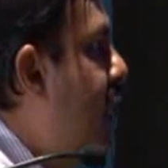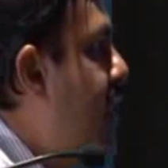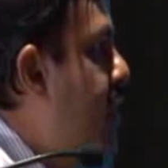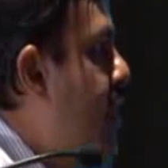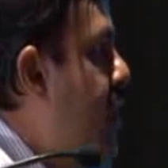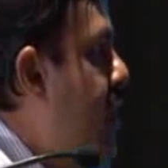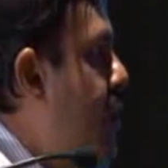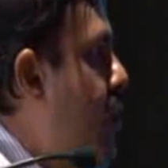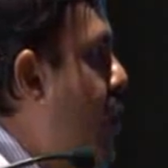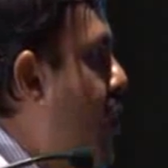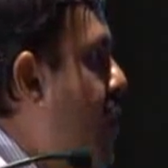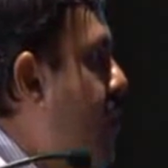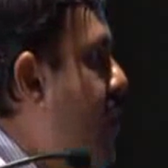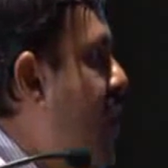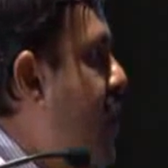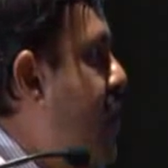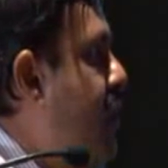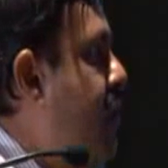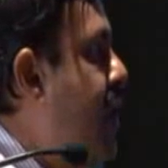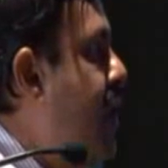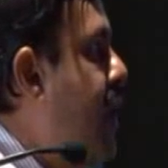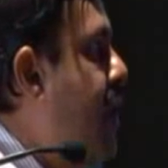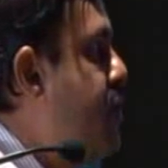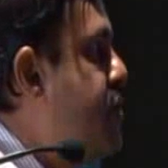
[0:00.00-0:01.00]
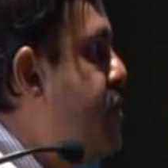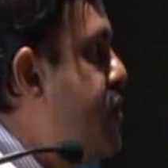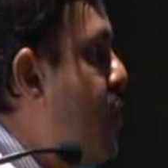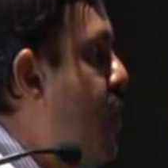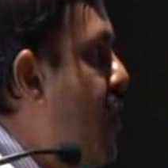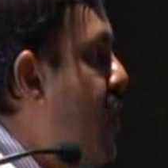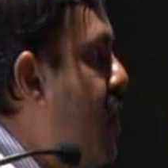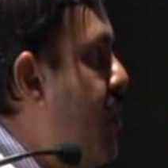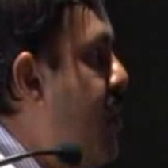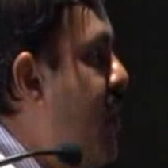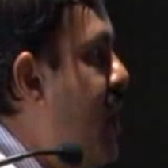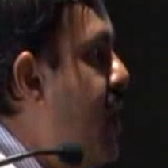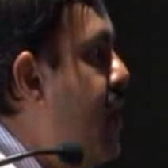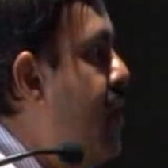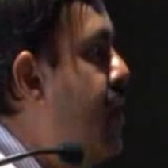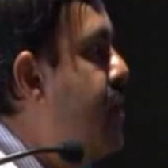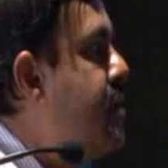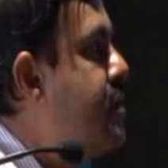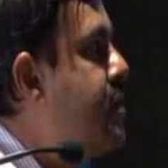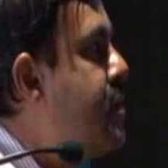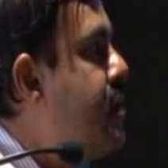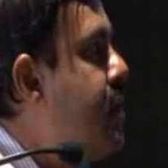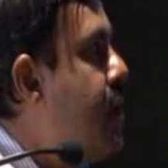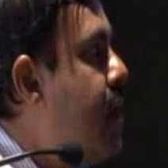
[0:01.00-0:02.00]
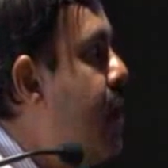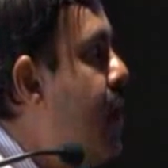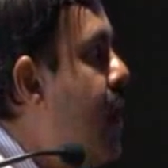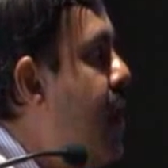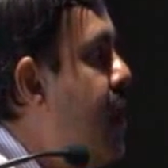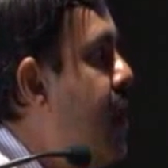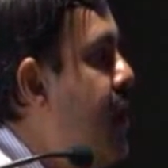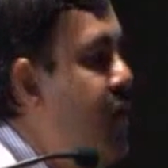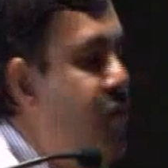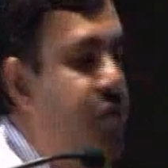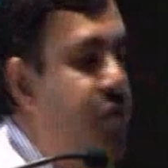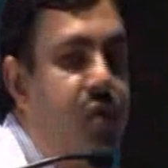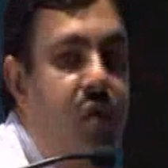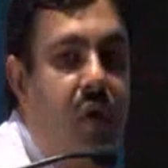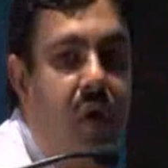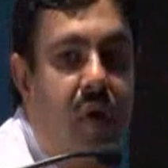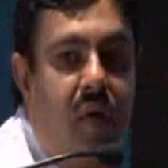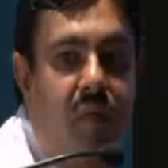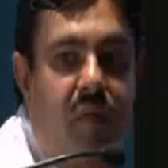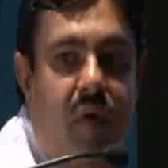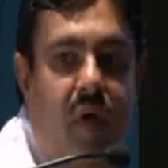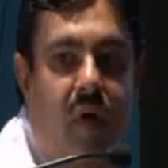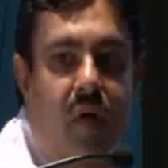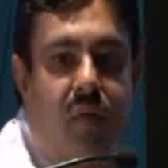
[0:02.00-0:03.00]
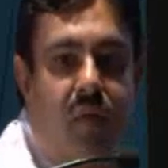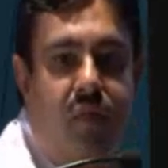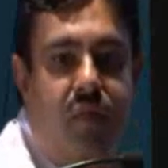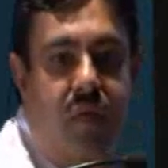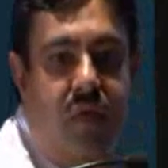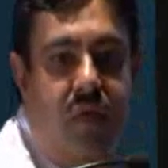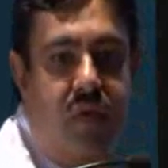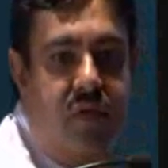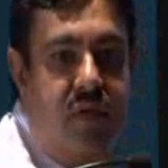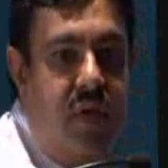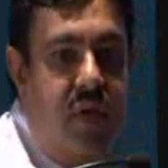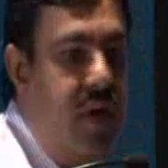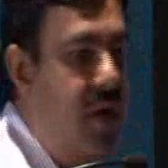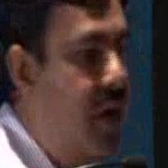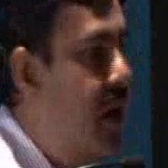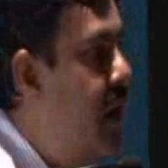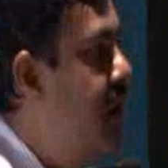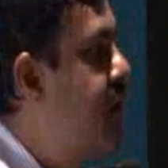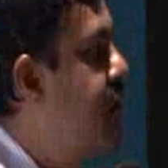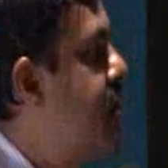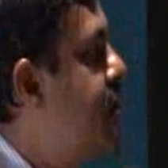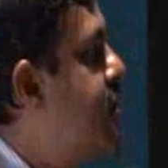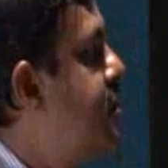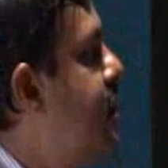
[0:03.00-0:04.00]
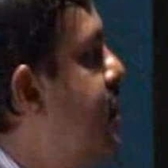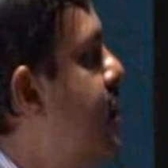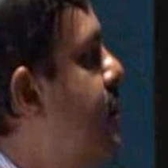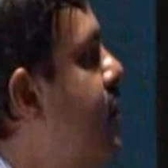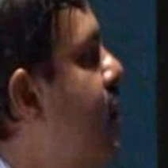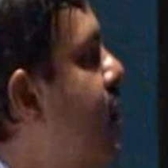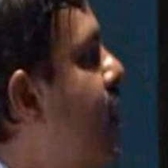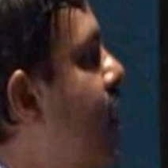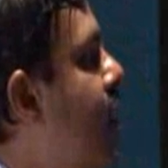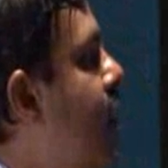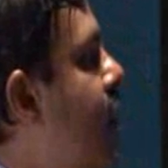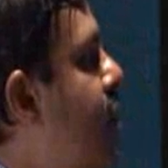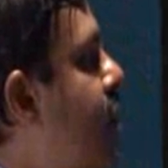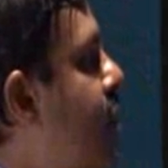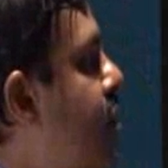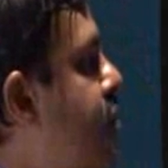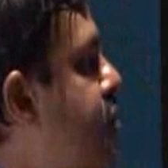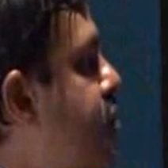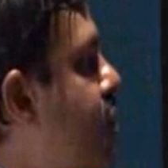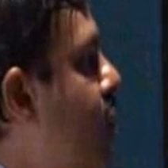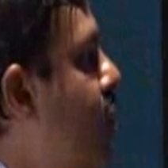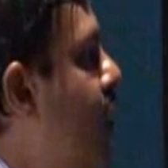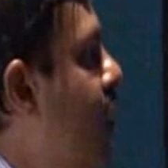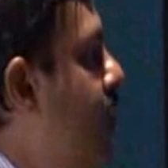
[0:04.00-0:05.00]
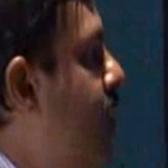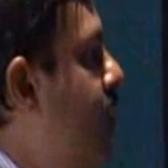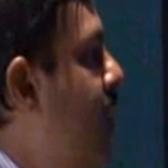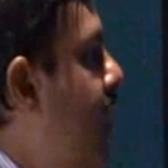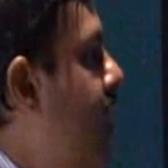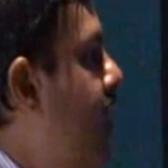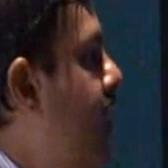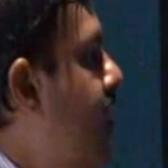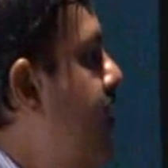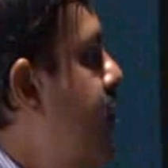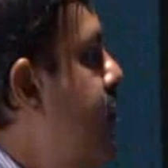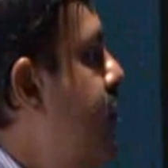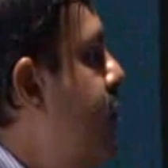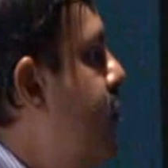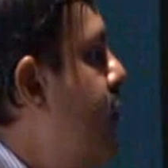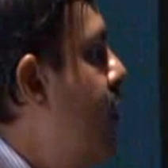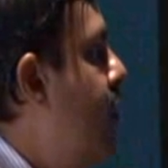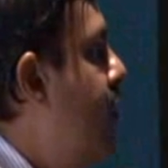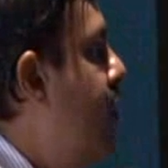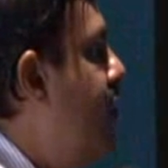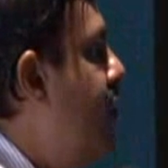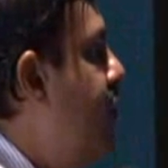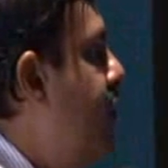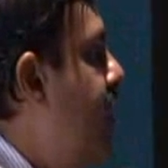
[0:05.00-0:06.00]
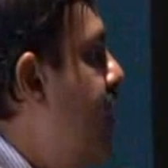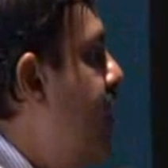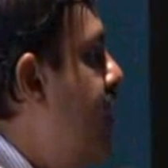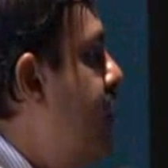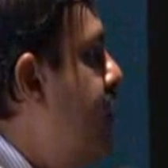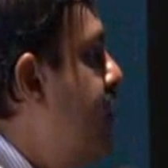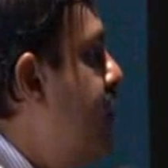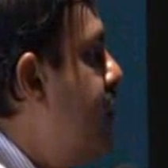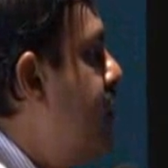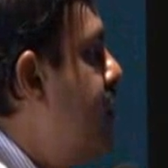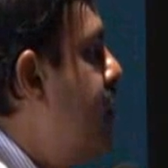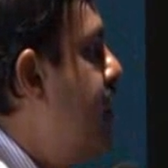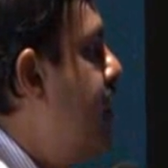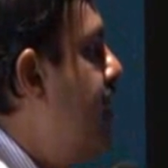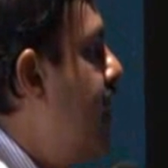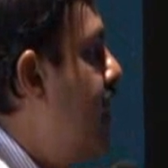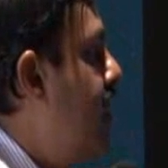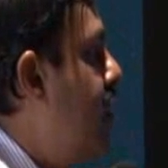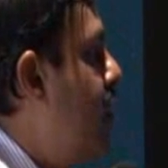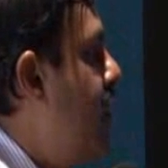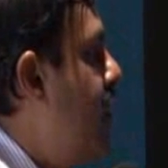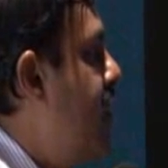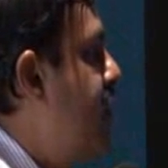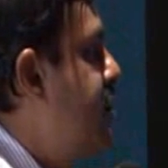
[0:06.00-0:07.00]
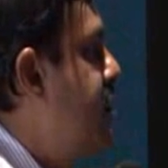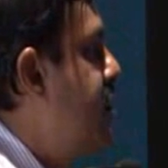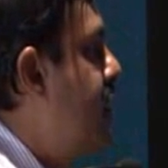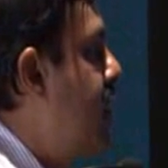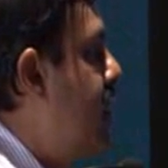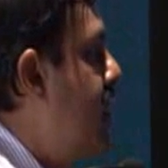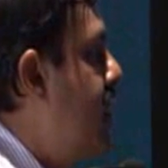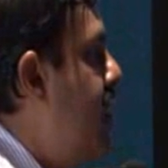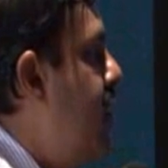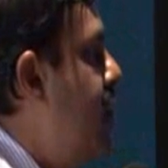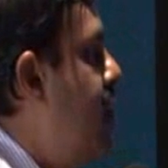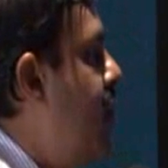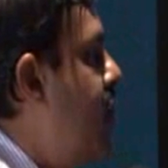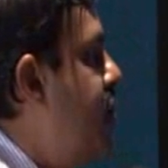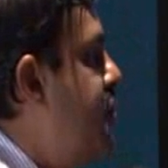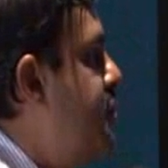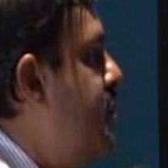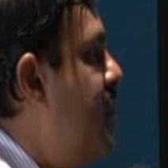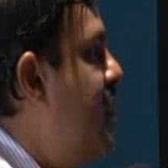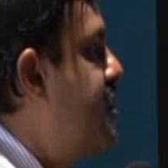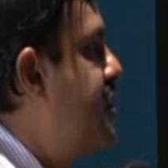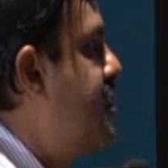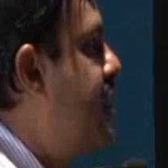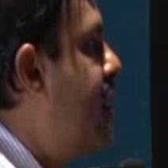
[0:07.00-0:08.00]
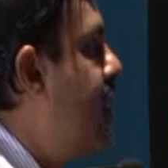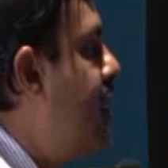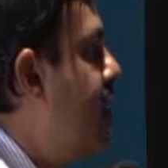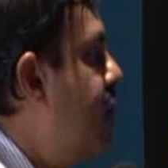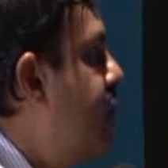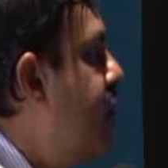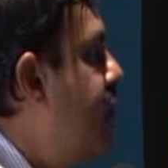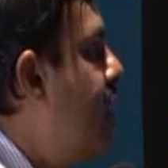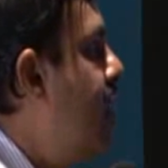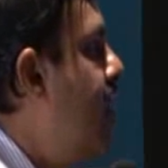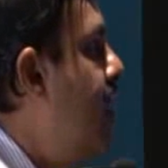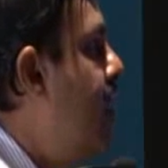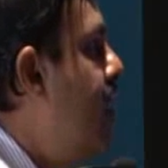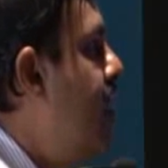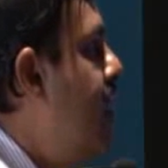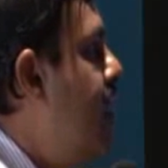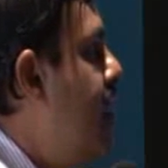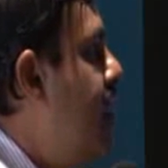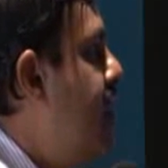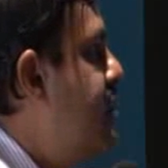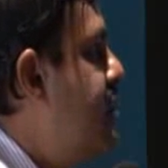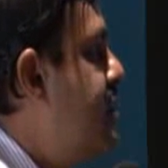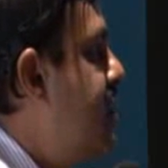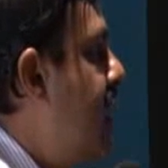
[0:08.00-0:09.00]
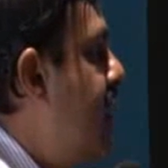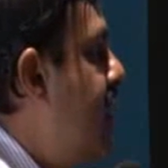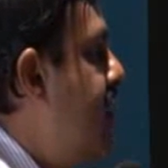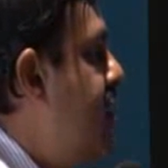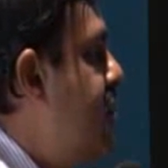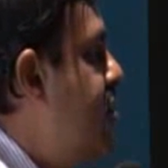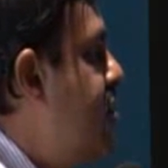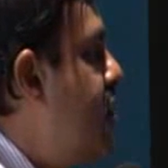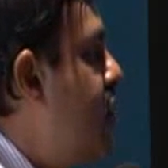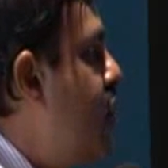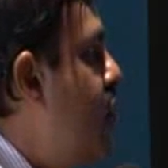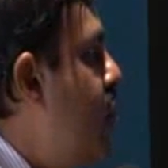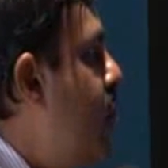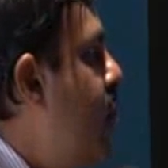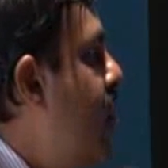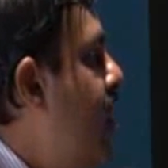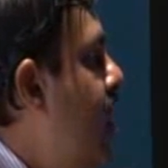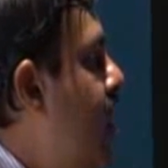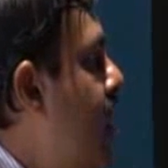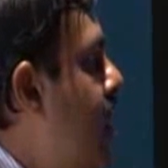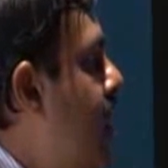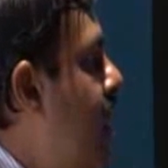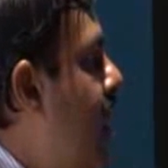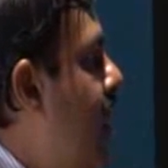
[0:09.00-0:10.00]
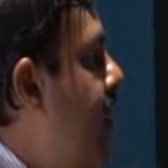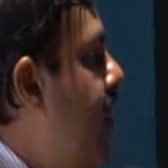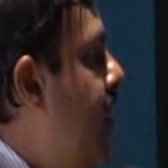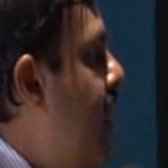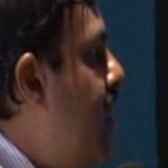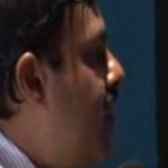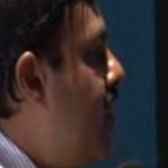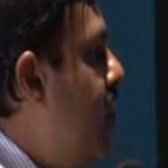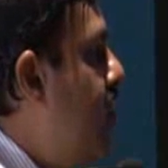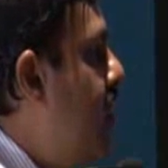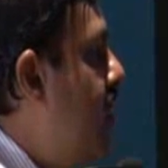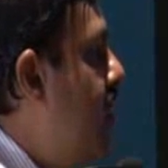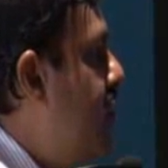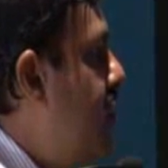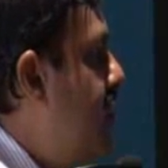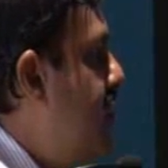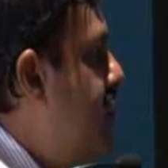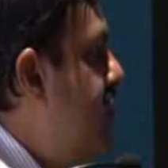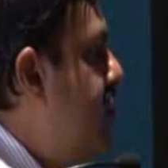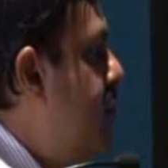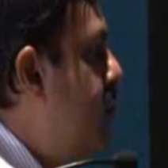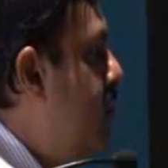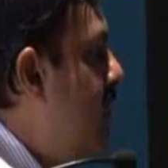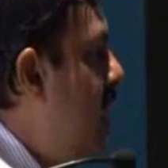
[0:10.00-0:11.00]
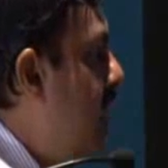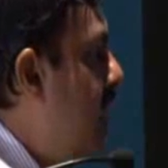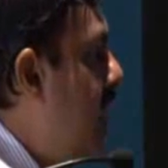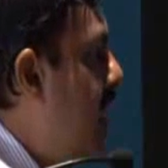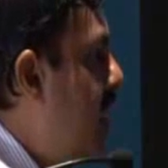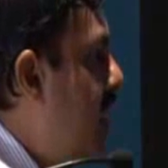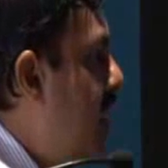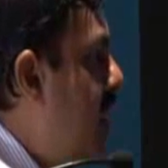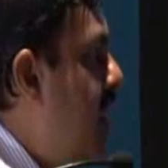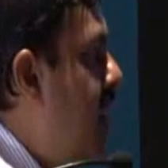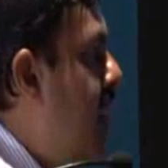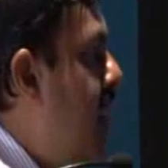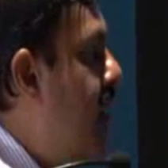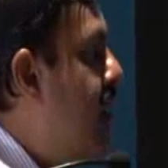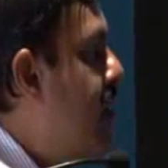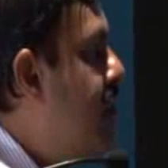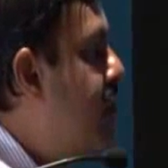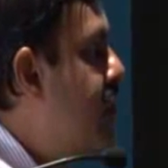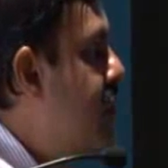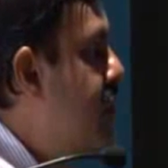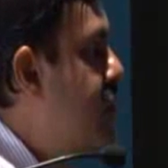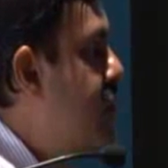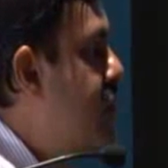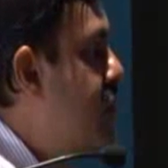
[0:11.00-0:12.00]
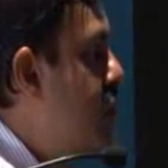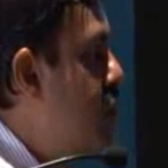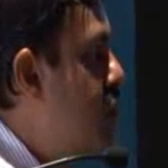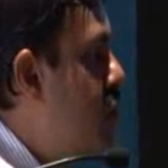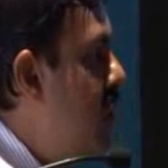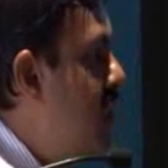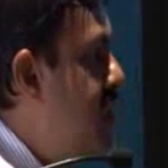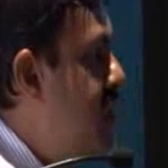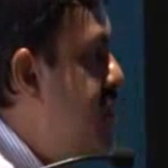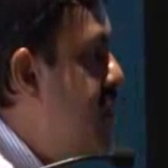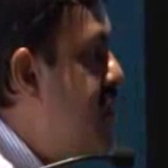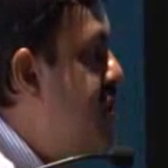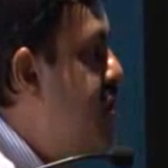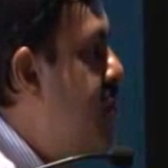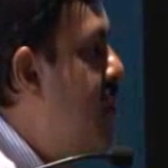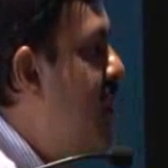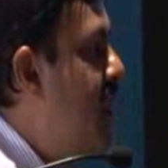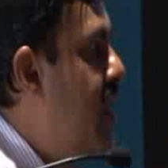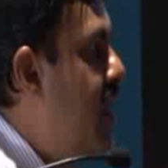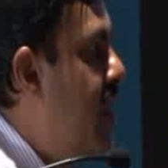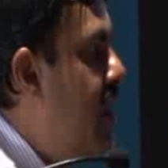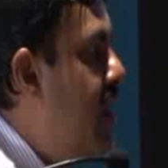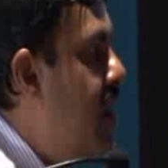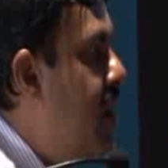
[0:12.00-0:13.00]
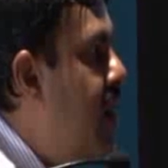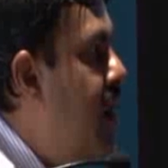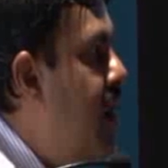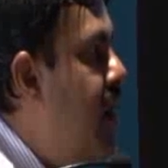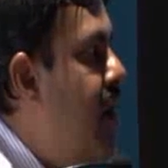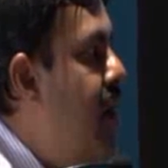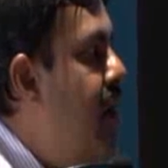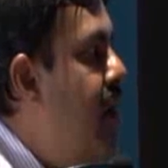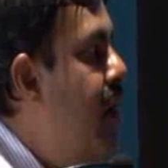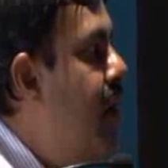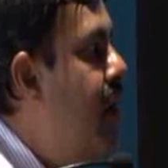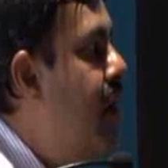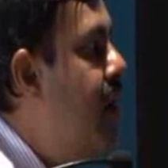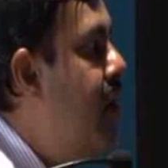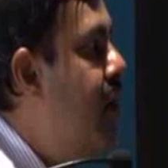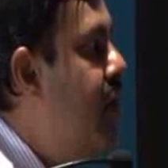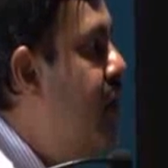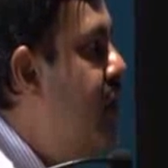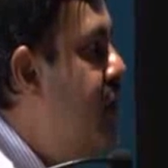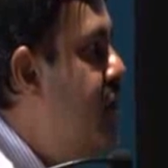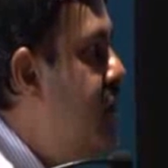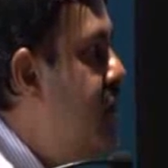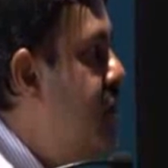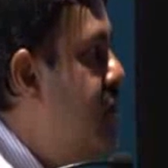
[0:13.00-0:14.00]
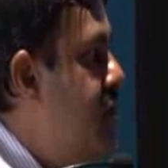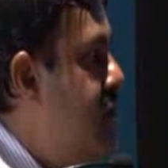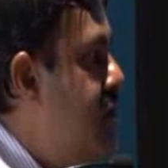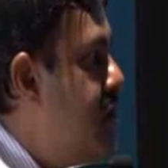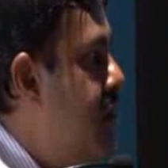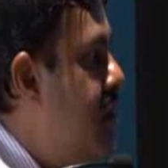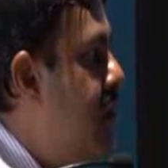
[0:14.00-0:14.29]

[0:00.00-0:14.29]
finally in orbit, we will have solar panels. Any of you are aware of the satellite system. You have solar panels, you have different electronic circuit of spacecraft inside this cube. And then you have this big antenna, which is 2 by 6 meter antenna, which is